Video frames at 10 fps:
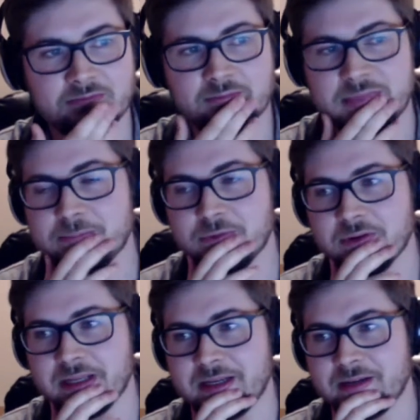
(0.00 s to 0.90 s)
people
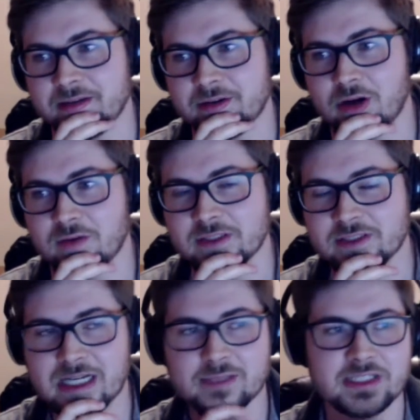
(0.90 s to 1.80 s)
they
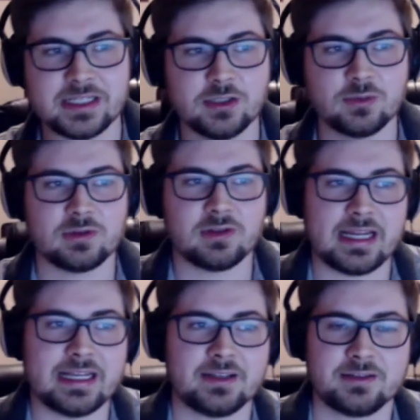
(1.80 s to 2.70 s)
oftentimes they don't
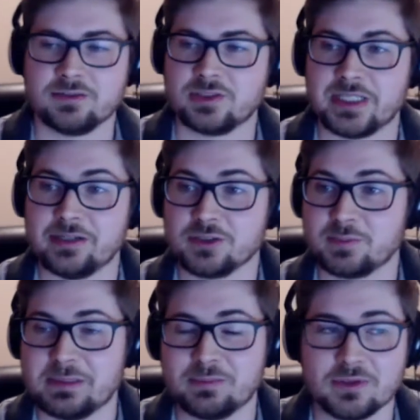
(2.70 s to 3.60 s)
like
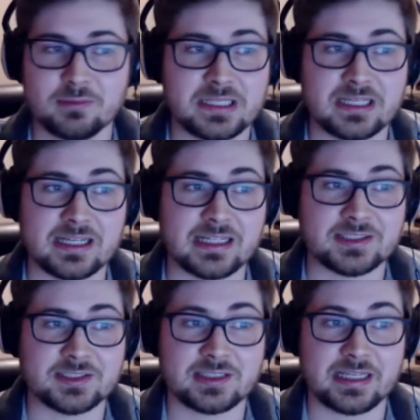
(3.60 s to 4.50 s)
salespeople
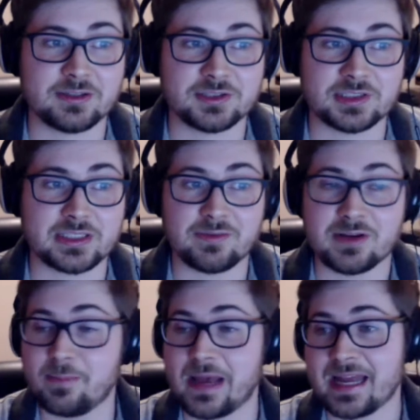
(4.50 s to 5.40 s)
because sales is given
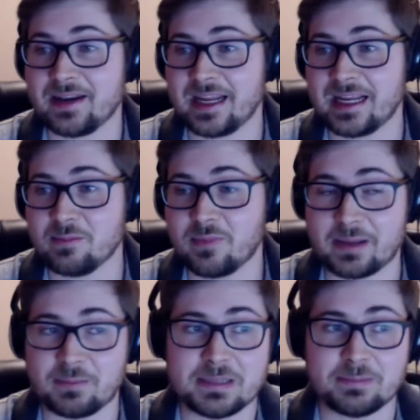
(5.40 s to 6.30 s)
a bad name by
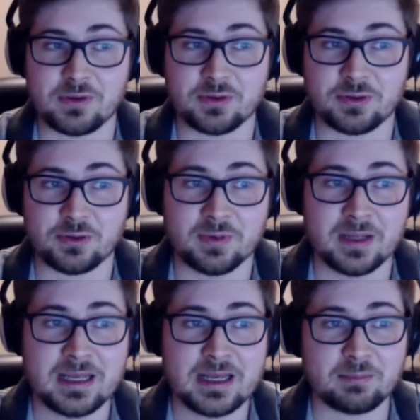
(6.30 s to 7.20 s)
people who
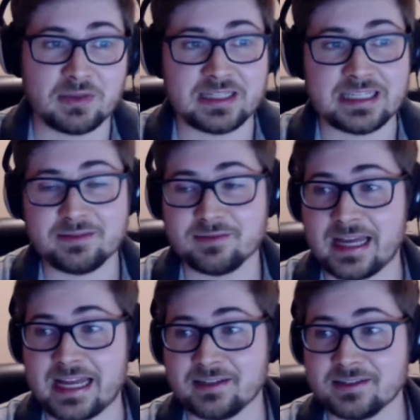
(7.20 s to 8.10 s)
believe
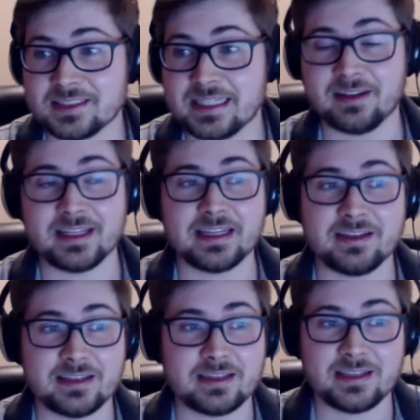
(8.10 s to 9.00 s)
that
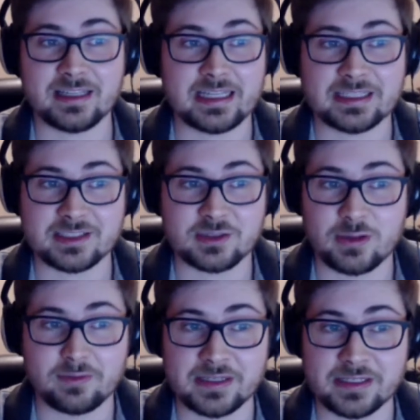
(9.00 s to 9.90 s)
selling is
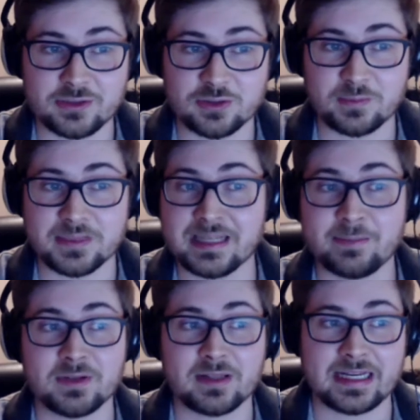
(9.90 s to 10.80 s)
equivalent to
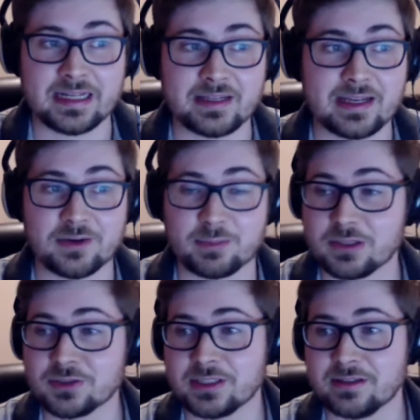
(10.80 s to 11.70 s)
manipulating the other
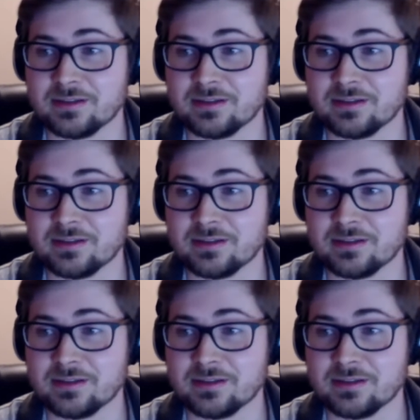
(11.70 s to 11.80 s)
person.